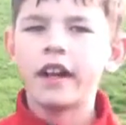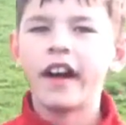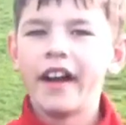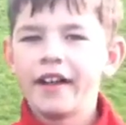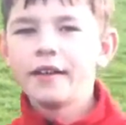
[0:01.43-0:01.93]

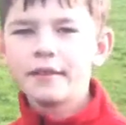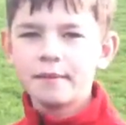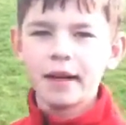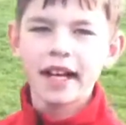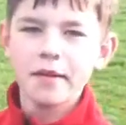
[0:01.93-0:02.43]
Hi,
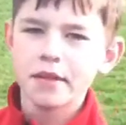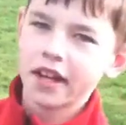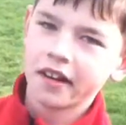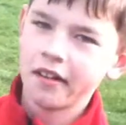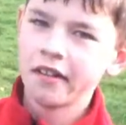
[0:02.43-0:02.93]
my name's
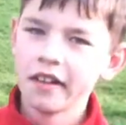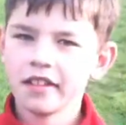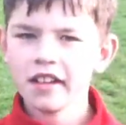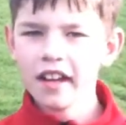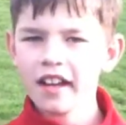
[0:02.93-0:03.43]
Declan,
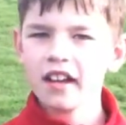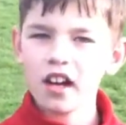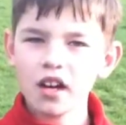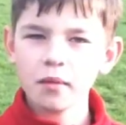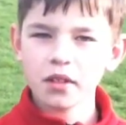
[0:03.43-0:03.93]
and today
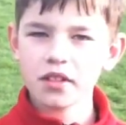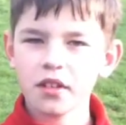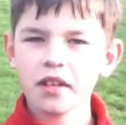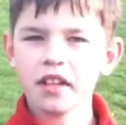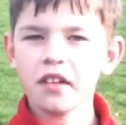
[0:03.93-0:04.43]
I will be
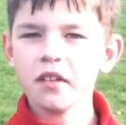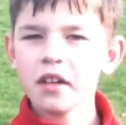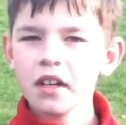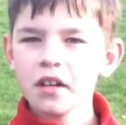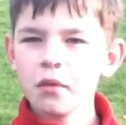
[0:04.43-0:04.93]
showing you
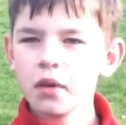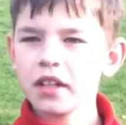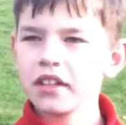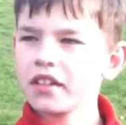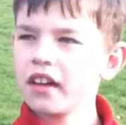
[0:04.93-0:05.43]

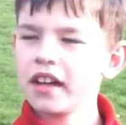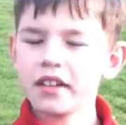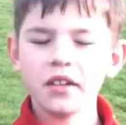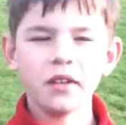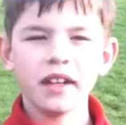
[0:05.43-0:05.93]
what it's
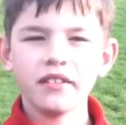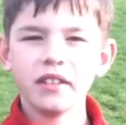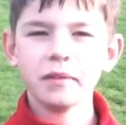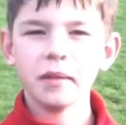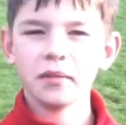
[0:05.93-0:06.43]
like to live
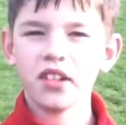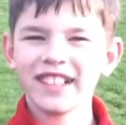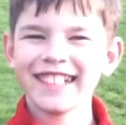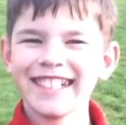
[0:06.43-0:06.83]
in Pixar.